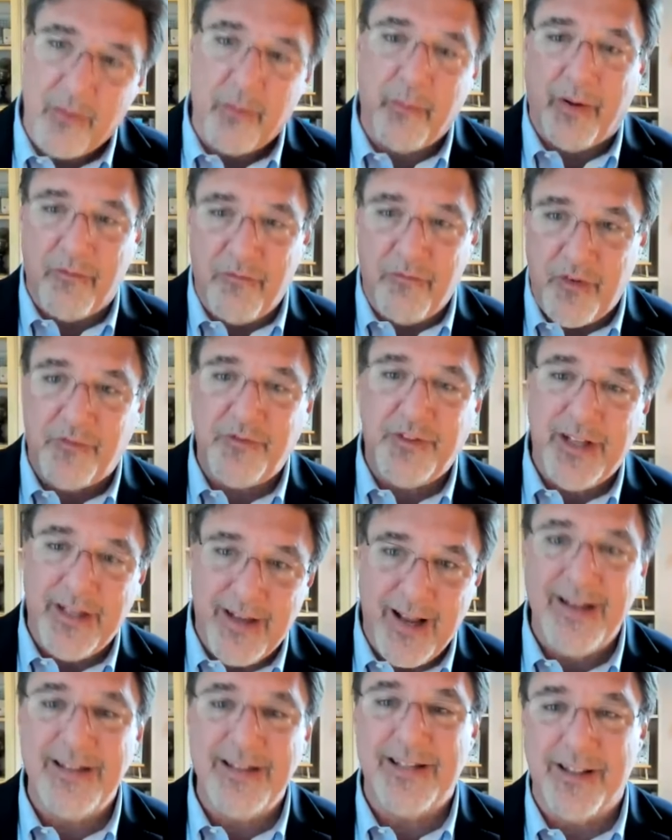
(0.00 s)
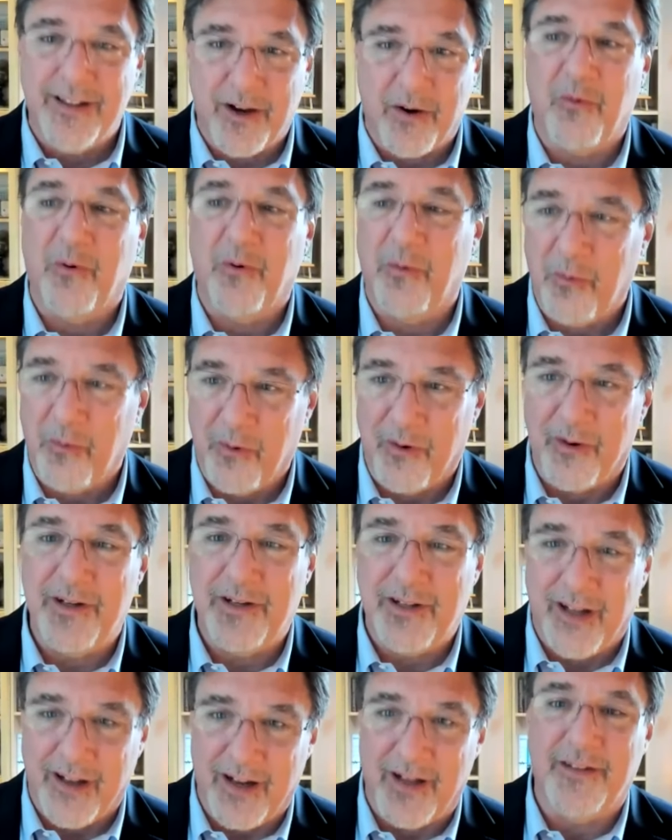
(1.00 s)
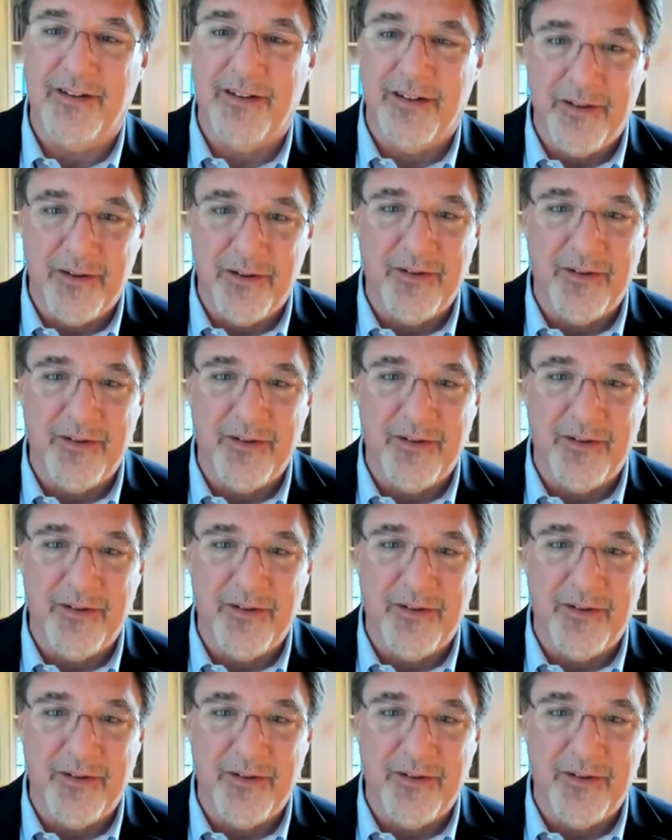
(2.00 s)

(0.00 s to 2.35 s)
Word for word: there about 50 days in there where, where he kind of,